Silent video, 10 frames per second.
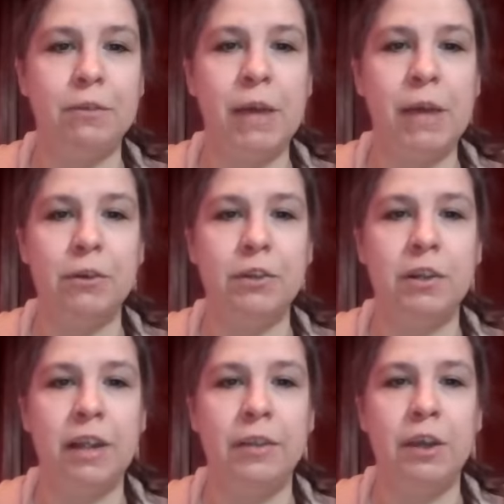better to
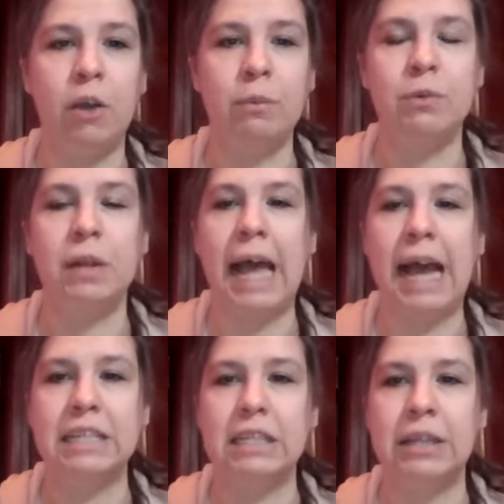let the arms
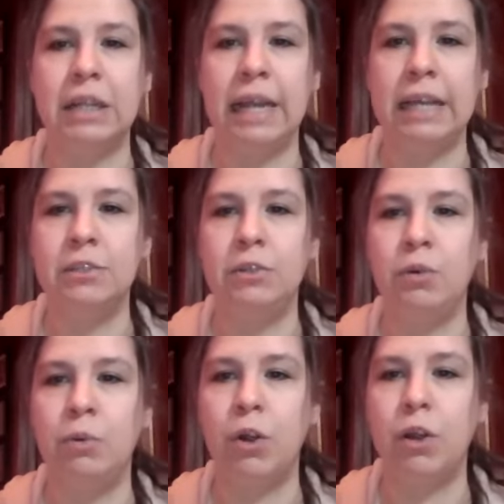relax, let the legs do the
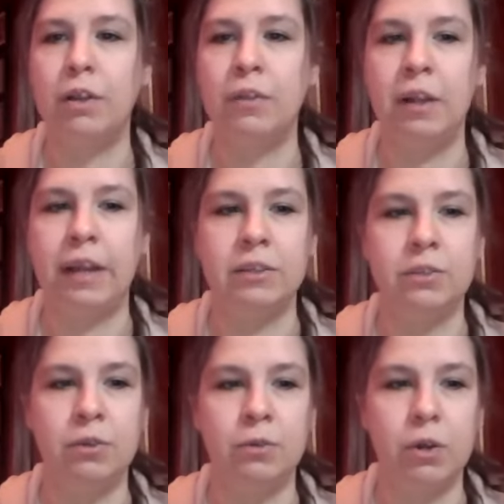work, let the legs
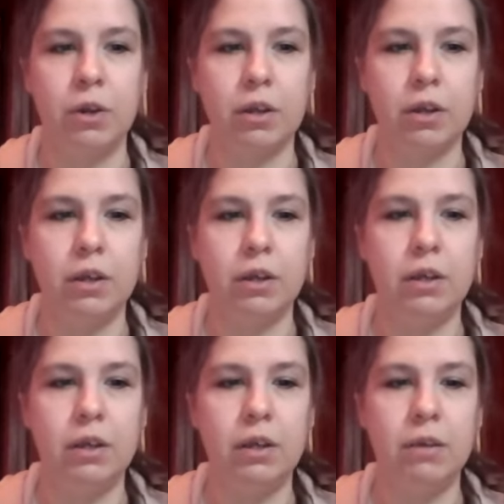do the work.
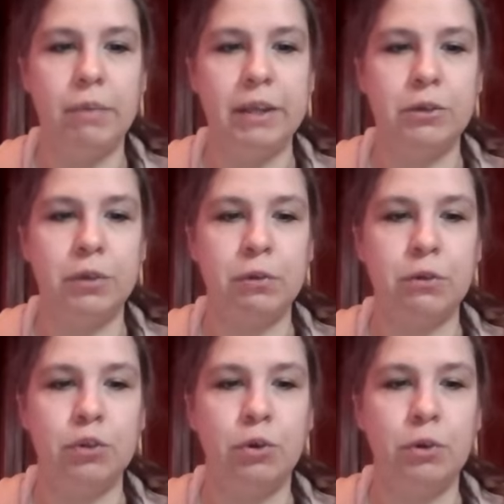Make sure that your
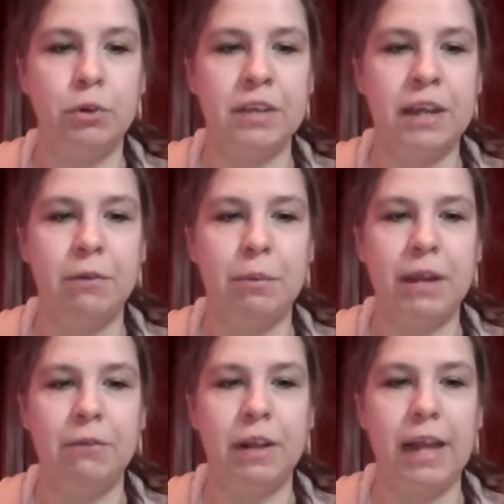shoulders can
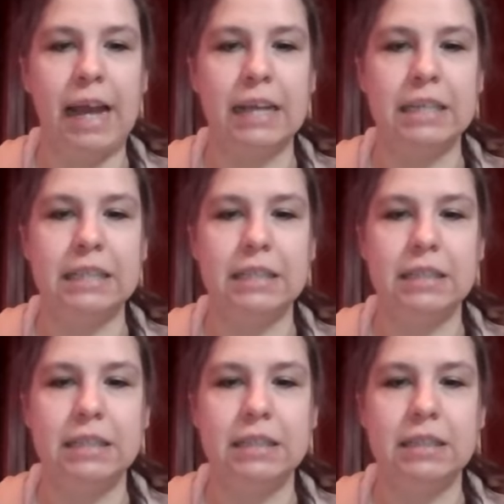remain relaxed,
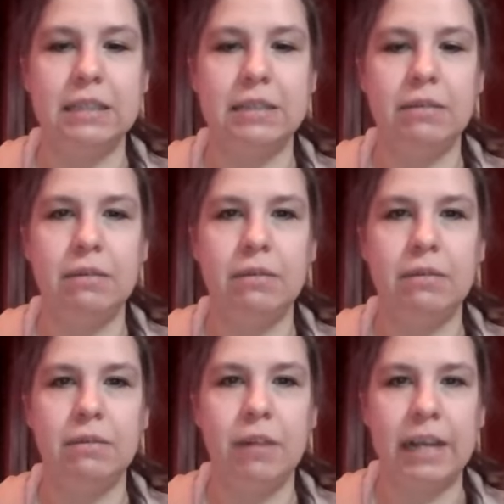
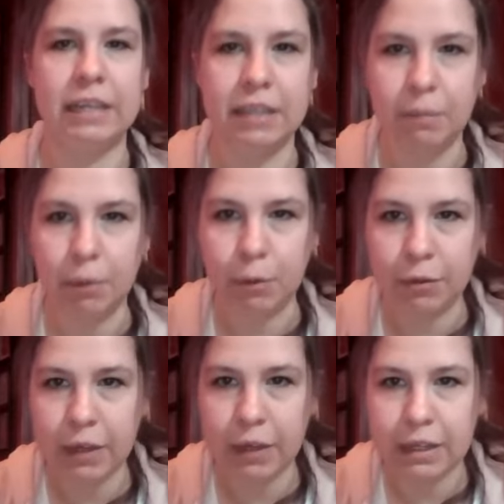flexing both
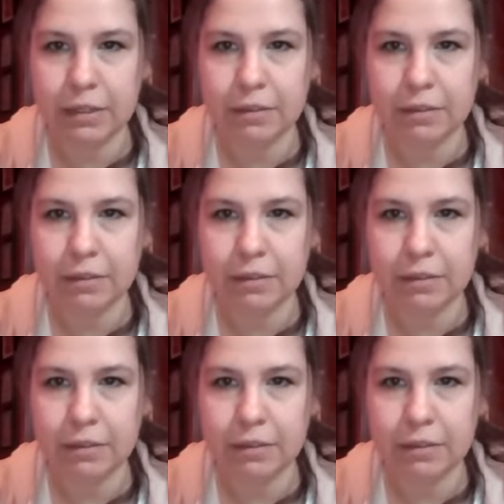feet.